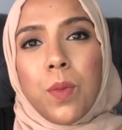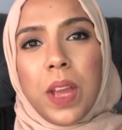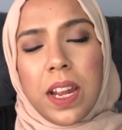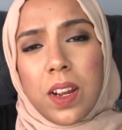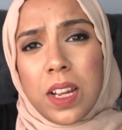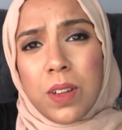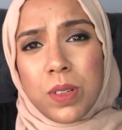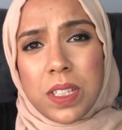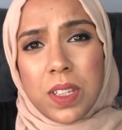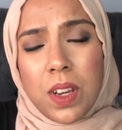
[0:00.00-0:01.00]
we had like a little
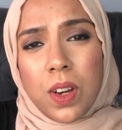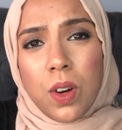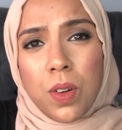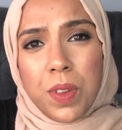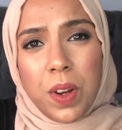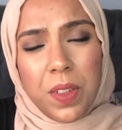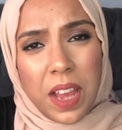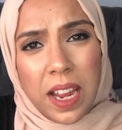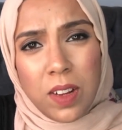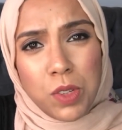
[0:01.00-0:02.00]
dessert of, you know, the
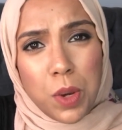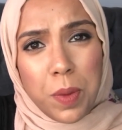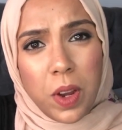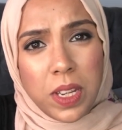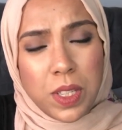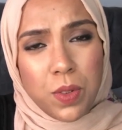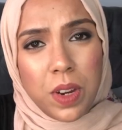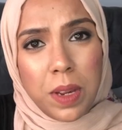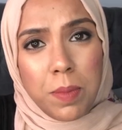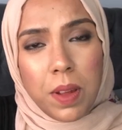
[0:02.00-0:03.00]
Halo Top ice
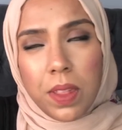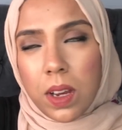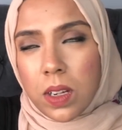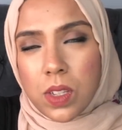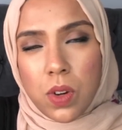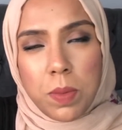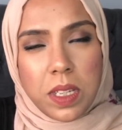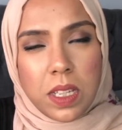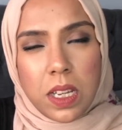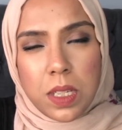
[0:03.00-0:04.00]
cream. That ice cream
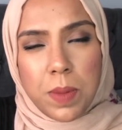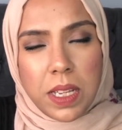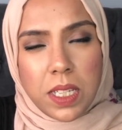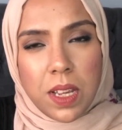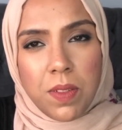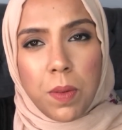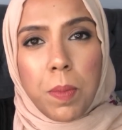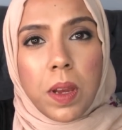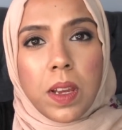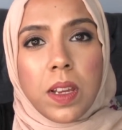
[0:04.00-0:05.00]
is expensive,
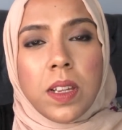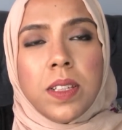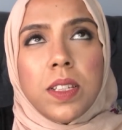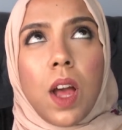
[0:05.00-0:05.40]
but it is